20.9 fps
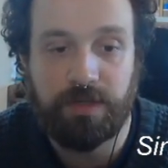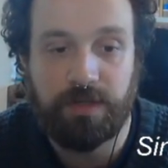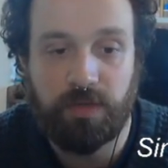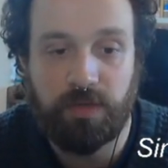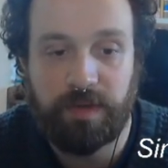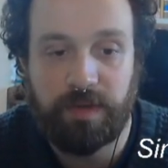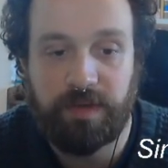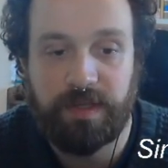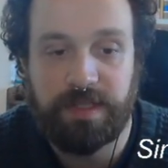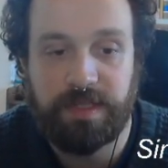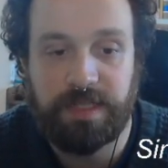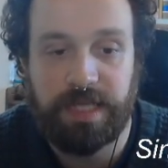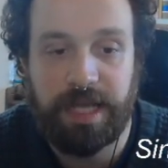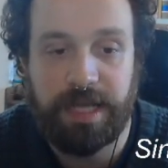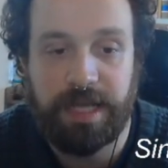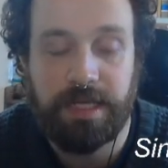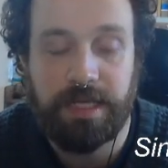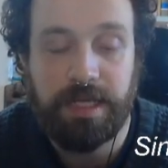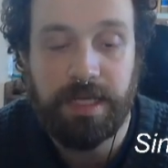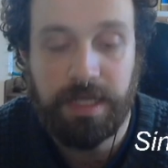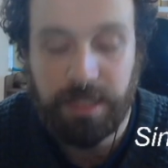So we need to
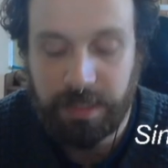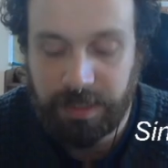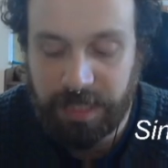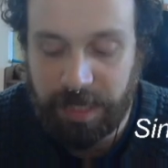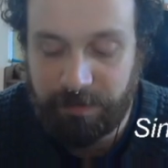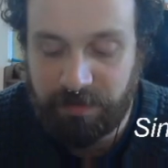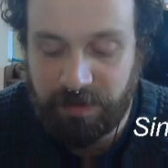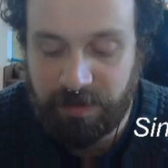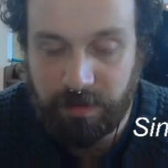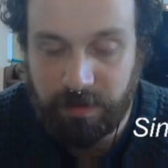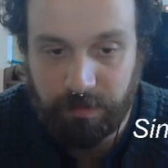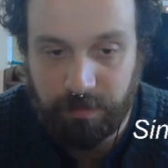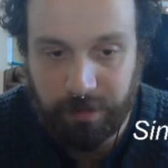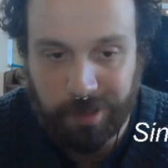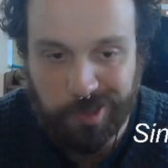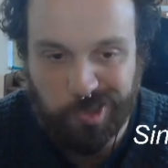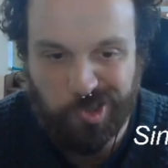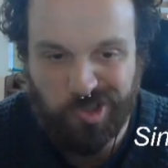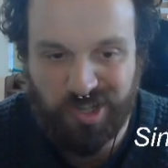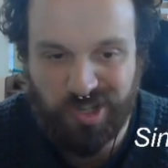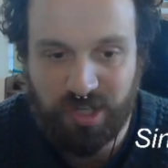say depth
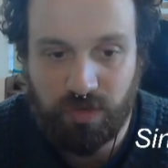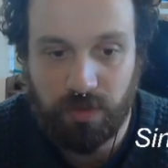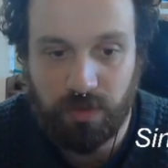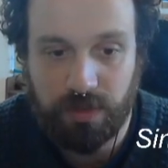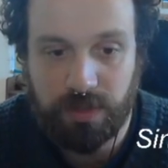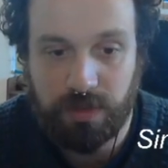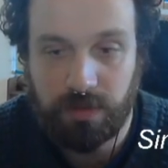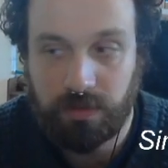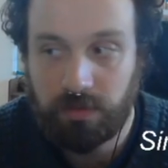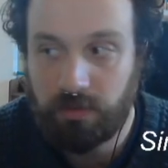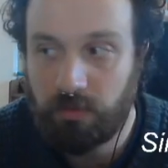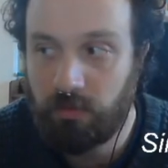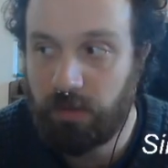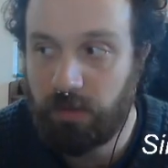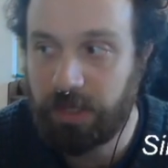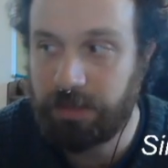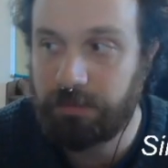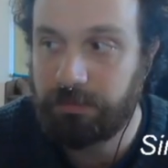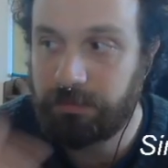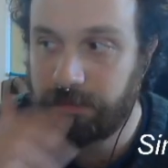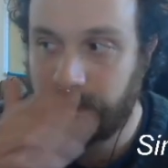plus equals 1.